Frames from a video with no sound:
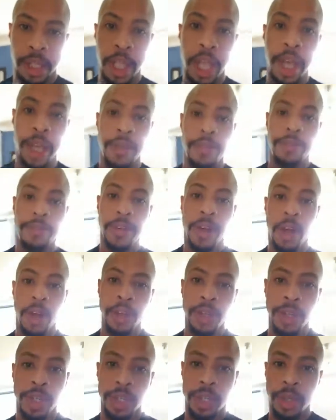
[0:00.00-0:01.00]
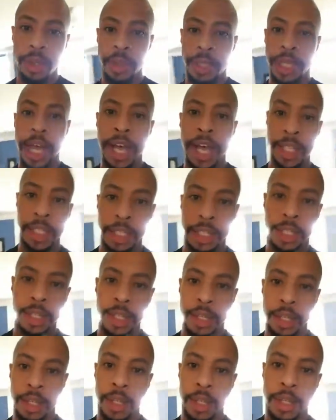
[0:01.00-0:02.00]
life, all you can do
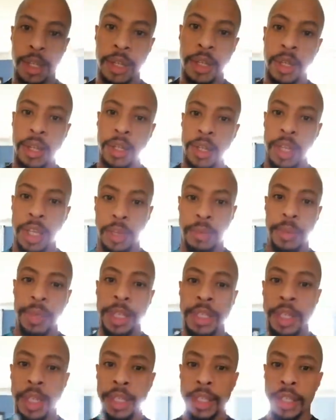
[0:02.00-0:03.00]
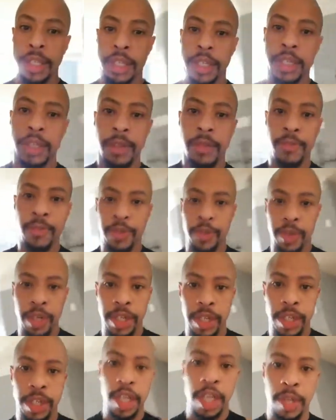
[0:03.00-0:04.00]
is be decent, treat
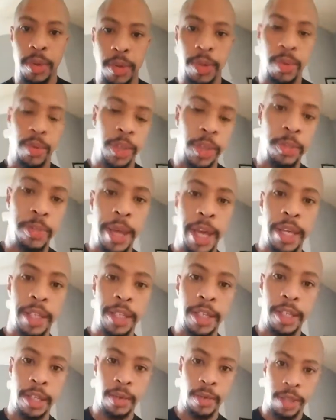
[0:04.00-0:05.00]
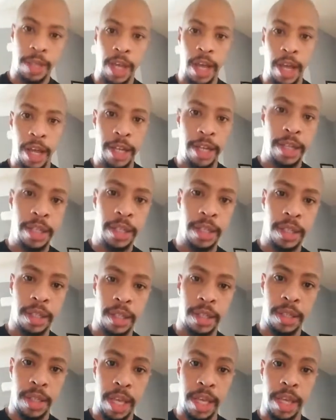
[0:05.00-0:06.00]
each other with respect, with kindness,
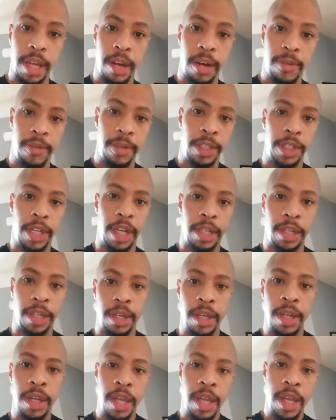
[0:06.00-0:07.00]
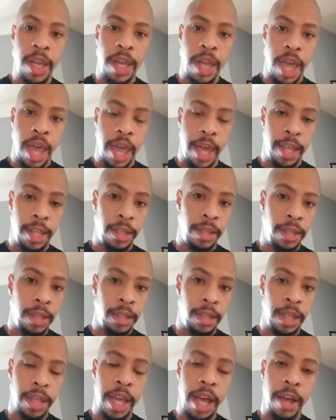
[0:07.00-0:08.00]
take care of each other, and
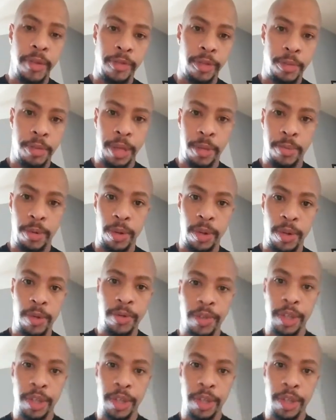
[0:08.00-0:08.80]
look out for people.